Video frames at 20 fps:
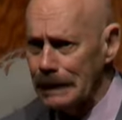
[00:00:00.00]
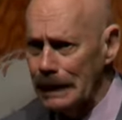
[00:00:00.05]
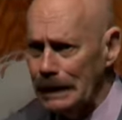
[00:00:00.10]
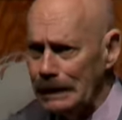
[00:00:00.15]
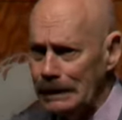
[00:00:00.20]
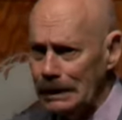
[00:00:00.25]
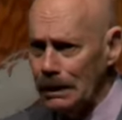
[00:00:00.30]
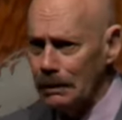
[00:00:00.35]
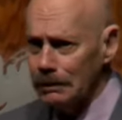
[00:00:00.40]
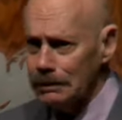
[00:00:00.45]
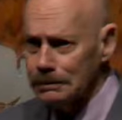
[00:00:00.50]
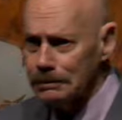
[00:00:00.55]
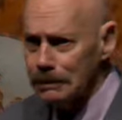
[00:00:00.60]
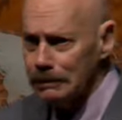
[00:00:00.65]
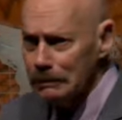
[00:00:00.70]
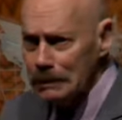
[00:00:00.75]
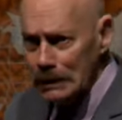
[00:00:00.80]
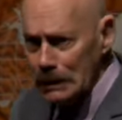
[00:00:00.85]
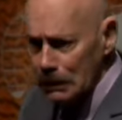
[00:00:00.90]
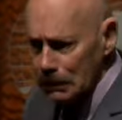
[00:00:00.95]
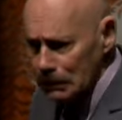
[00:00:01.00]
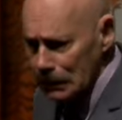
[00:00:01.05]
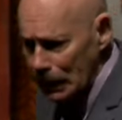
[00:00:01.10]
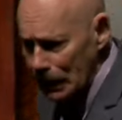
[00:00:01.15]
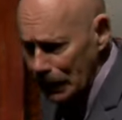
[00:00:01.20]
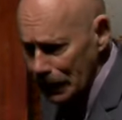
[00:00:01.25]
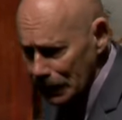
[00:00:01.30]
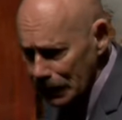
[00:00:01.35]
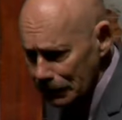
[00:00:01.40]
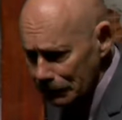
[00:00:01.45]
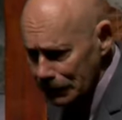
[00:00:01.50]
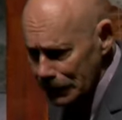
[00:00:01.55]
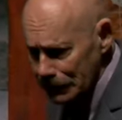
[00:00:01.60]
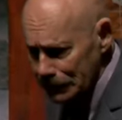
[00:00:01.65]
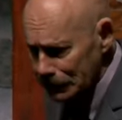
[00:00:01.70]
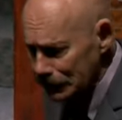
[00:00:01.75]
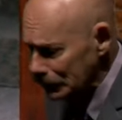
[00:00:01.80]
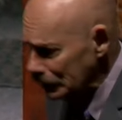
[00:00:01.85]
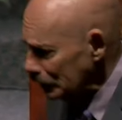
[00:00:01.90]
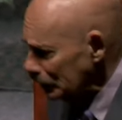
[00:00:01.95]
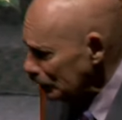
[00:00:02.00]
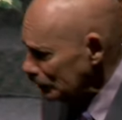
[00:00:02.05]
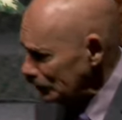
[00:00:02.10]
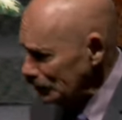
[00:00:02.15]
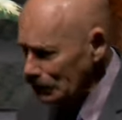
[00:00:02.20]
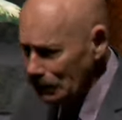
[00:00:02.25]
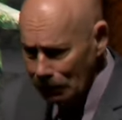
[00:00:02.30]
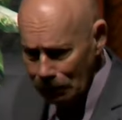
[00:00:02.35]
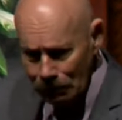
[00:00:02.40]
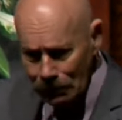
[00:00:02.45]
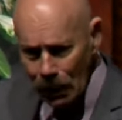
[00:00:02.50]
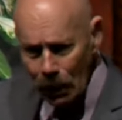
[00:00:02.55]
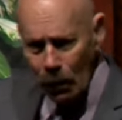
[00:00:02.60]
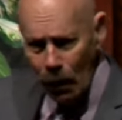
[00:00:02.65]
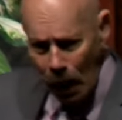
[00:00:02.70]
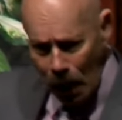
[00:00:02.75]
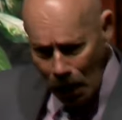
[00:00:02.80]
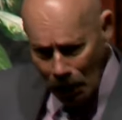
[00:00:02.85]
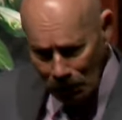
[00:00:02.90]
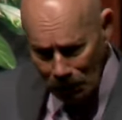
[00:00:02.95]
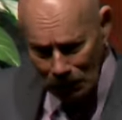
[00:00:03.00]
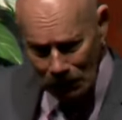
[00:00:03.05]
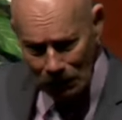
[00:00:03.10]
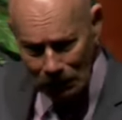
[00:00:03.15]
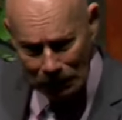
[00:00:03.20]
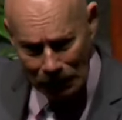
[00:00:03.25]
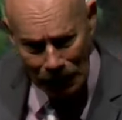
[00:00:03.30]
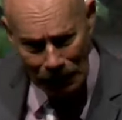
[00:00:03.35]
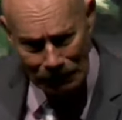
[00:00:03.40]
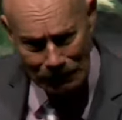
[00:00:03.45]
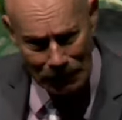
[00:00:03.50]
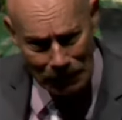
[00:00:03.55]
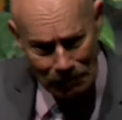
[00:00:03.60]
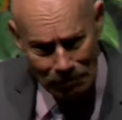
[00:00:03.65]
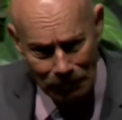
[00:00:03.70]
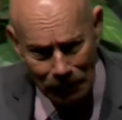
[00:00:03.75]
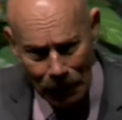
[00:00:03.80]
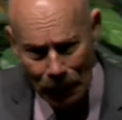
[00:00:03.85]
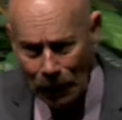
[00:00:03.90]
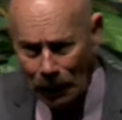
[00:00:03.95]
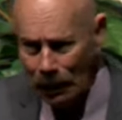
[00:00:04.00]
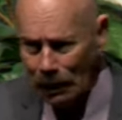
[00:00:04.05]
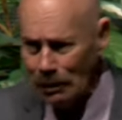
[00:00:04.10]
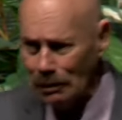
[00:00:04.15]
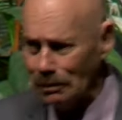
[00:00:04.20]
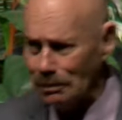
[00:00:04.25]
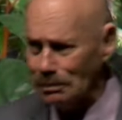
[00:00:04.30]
And you know, you know the hell of it? You don't know all the good I did for her.